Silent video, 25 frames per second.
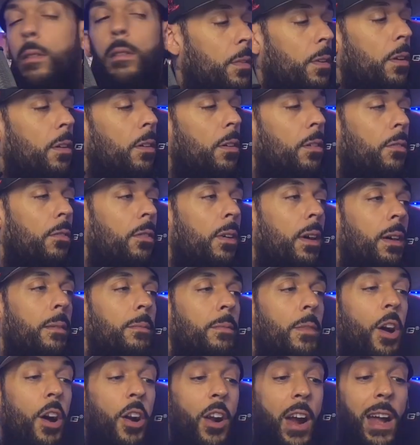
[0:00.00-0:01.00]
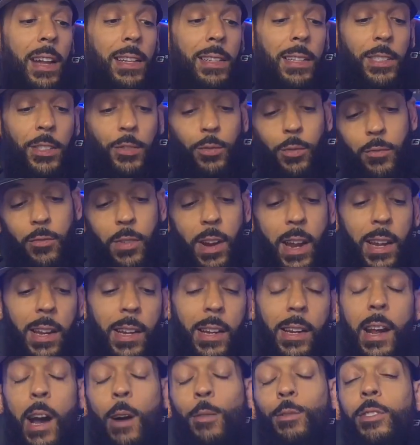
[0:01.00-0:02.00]
All right. All right, this one right
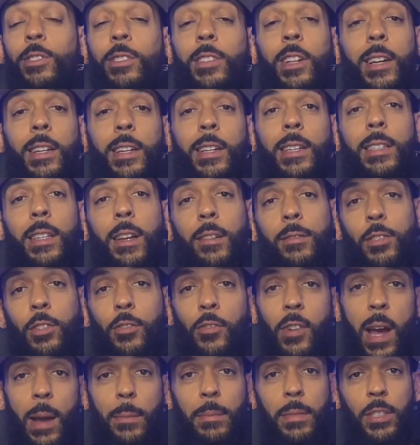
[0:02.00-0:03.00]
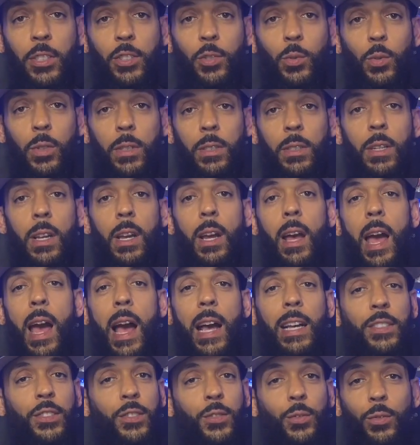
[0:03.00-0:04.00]
here, I was lucky enough to grab this one
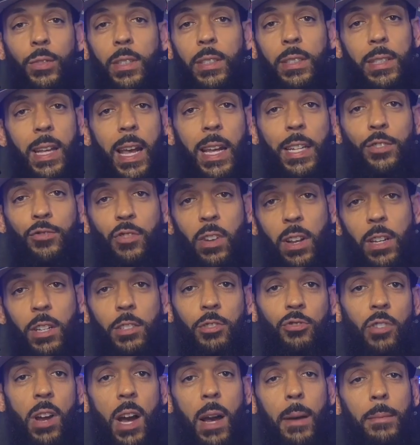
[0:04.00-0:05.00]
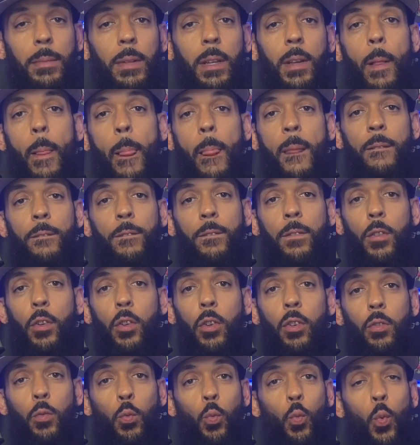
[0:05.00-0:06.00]
as soon as that trailer dropped
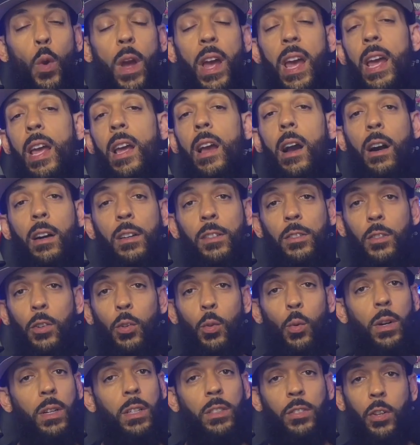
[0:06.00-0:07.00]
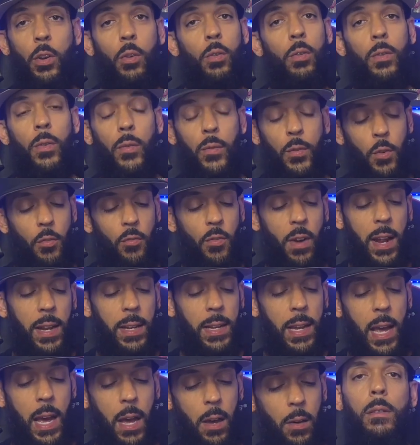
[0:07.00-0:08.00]
for way under what it's going for right
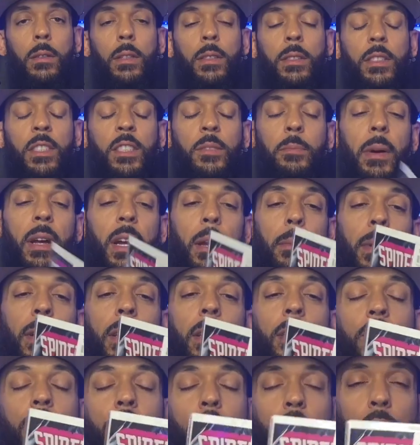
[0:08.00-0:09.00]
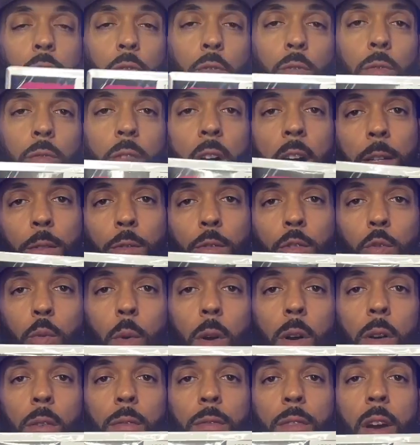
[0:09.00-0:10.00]
now. This is Spider-Man issue 2, volume
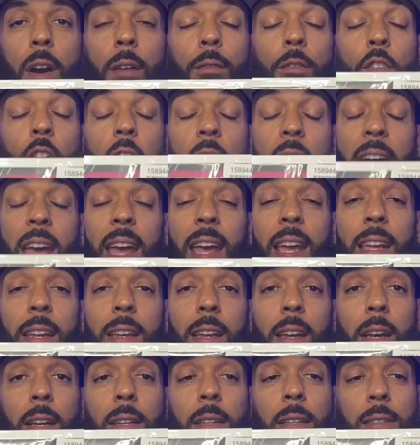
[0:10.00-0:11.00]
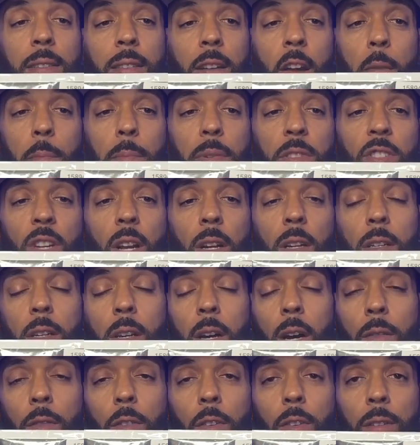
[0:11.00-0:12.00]
12, cover A, the Sarah Pichelli
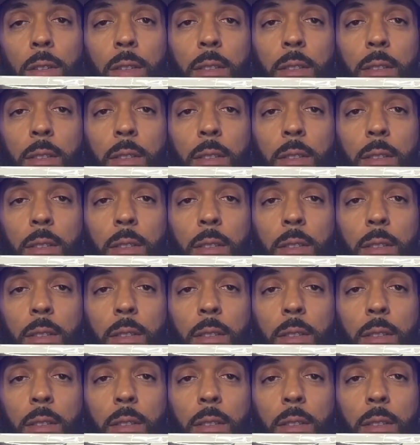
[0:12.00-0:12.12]
cover.